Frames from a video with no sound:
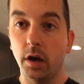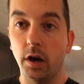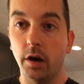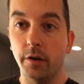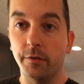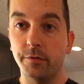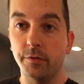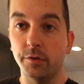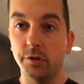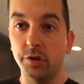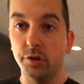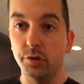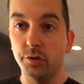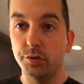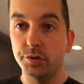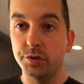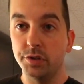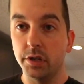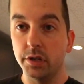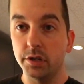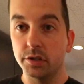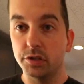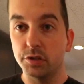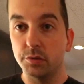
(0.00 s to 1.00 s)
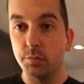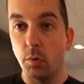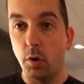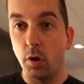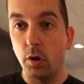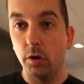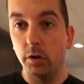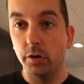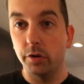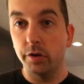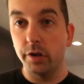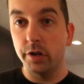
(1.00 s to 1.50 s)
for using
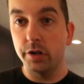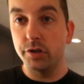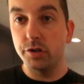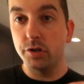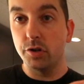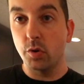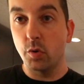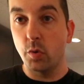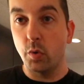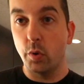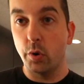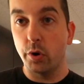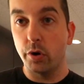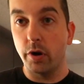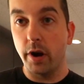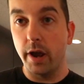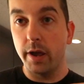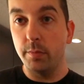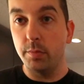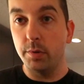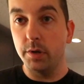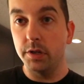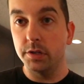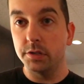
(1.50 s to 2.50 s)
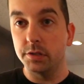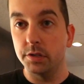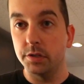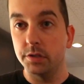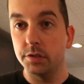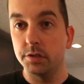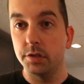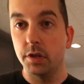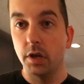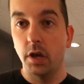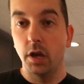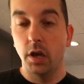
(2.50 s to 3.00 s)
smaller 1¼
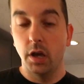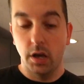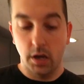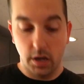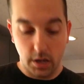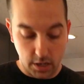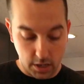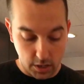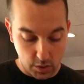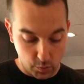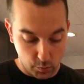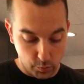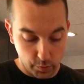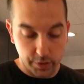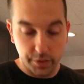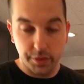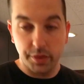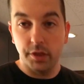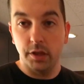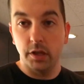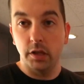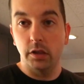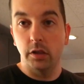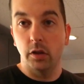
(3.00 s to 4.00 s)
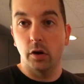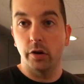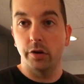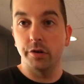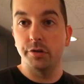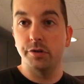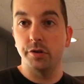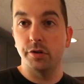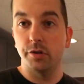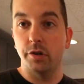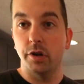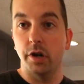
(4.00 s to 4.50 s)
eyepieces with the
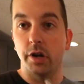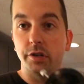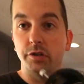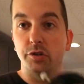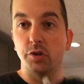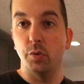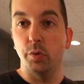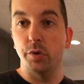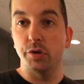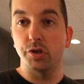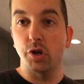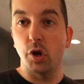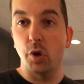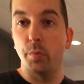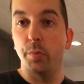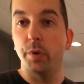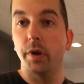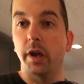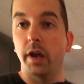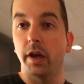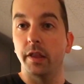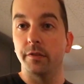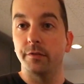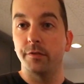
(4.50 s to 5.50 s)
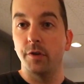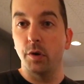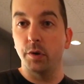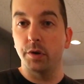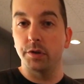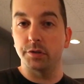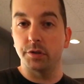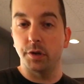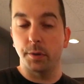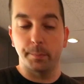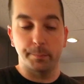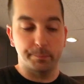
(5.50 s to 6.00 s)
larger 2-inch opening on the
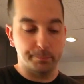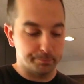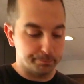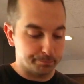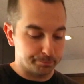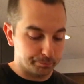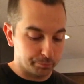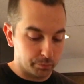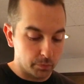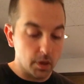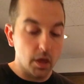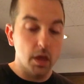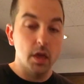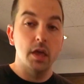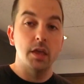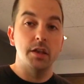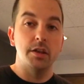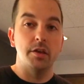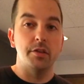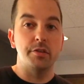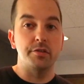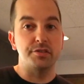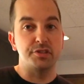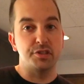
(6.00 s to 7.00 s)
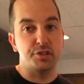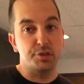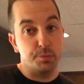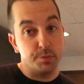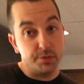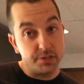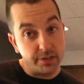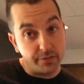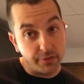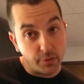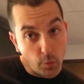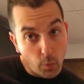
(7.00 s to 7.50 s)
focuser. Now there's a
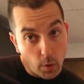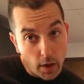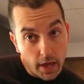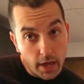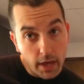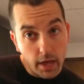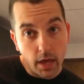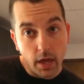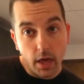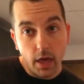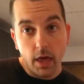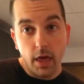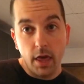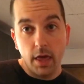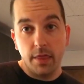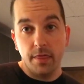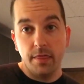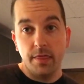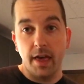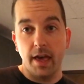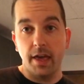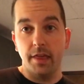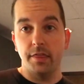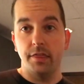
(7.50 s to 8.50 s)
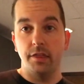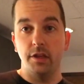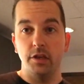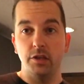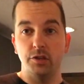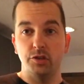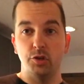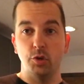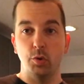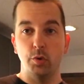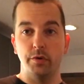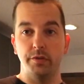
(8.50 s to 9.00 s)
specific way that the
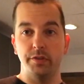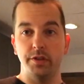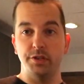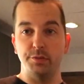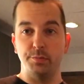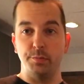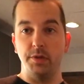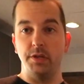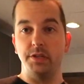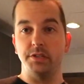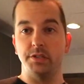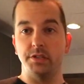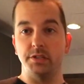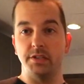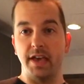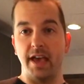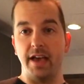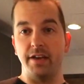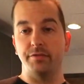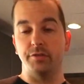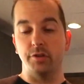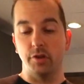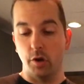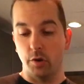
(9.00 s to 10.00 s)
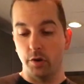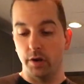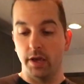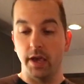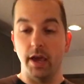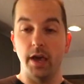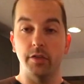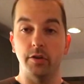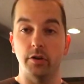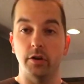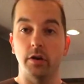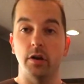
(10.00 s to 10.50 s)
two of these pieces have to go
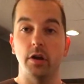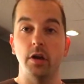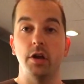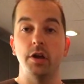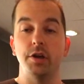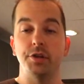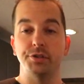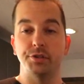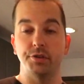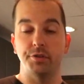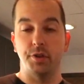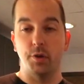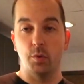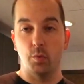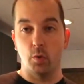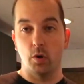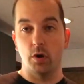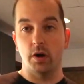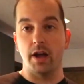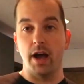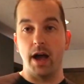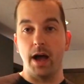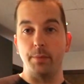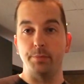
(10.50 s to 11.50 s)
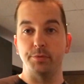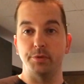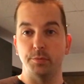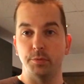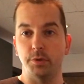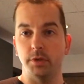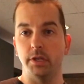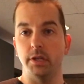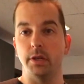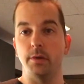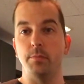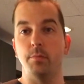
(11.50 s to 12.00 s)
together so they work
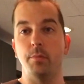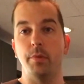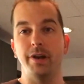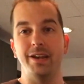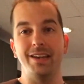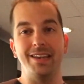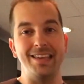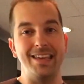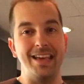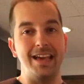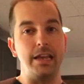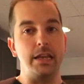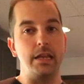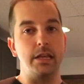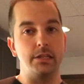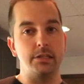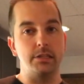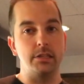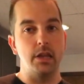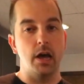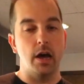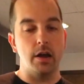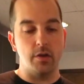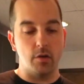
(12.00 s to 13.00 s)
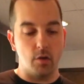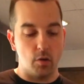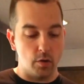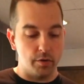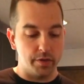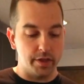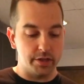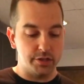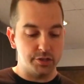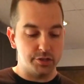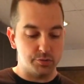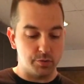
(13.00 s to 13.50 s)
optimally, but yet it's not all
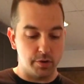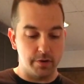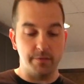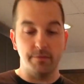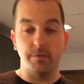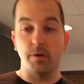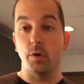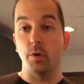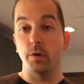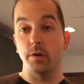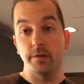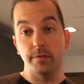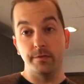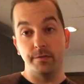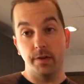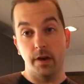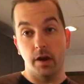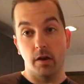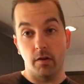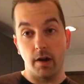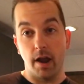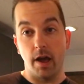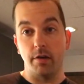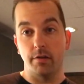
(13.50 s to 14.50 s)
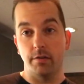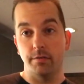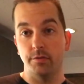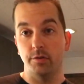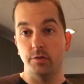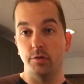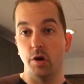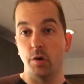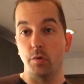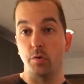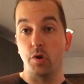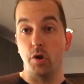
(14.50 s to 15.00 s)
that straightforward to figure out if
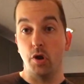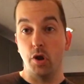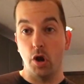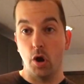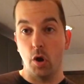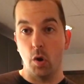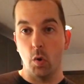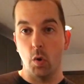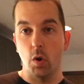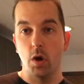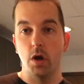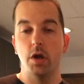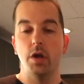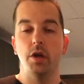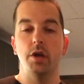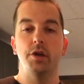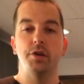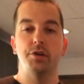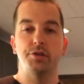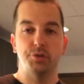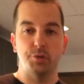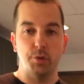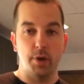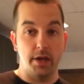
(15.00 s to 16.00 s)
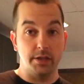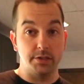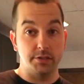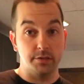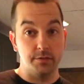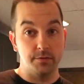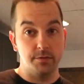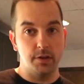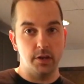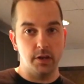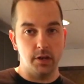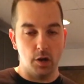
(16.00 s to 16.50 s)
you don't know, so hence
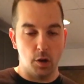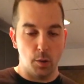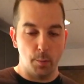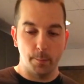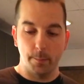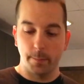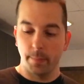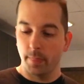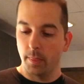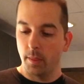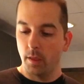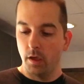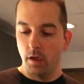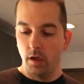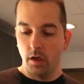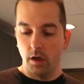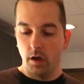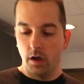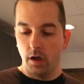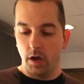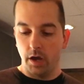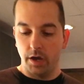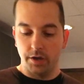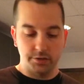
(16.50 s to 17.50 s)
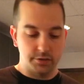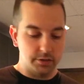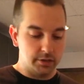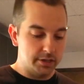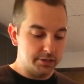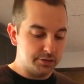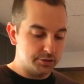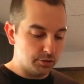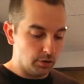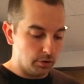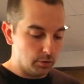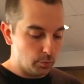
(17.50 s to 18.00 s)
the video. So
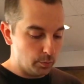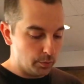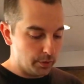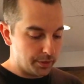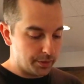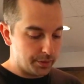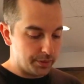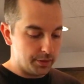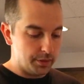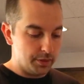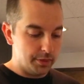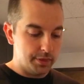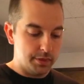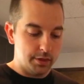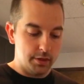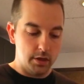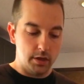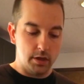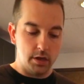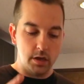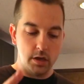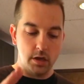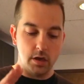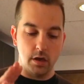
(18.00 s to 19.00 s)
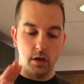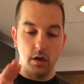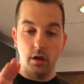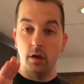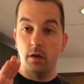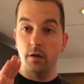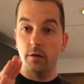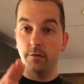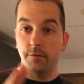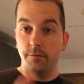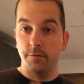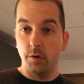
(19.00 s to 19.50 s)
let's start with the
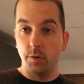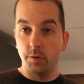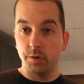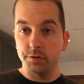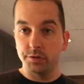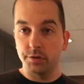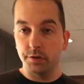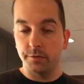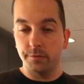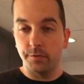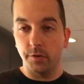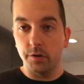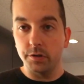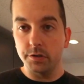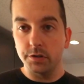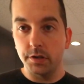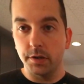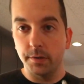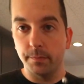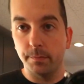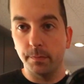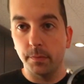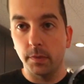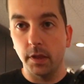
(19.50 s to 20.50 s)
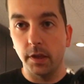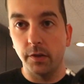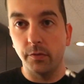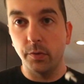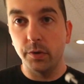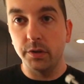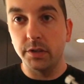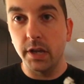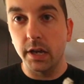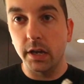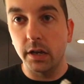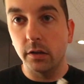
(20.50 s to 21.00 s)
focuser first. If
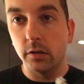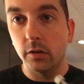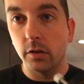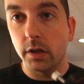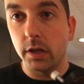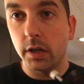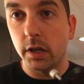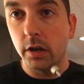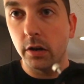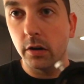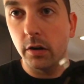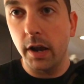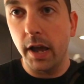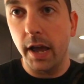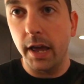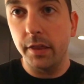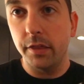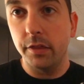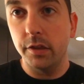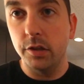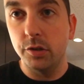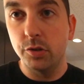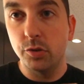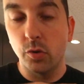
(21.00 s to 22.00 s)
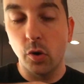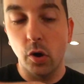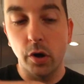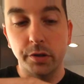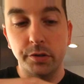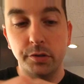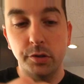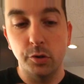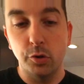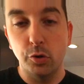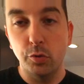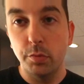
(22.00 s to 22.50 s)
we take a look here at the draw
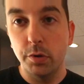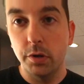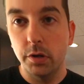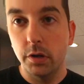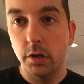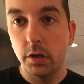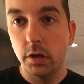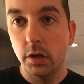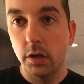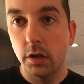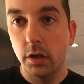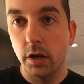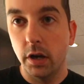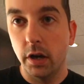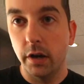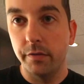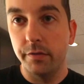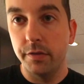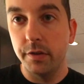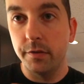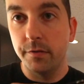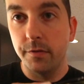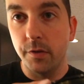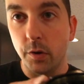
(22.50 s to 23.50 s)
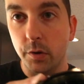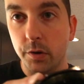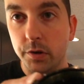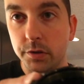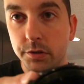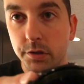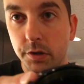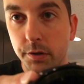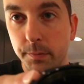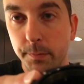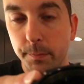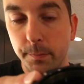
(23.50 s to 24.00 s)
tube of the
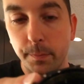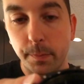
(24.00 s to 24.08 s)
focuser,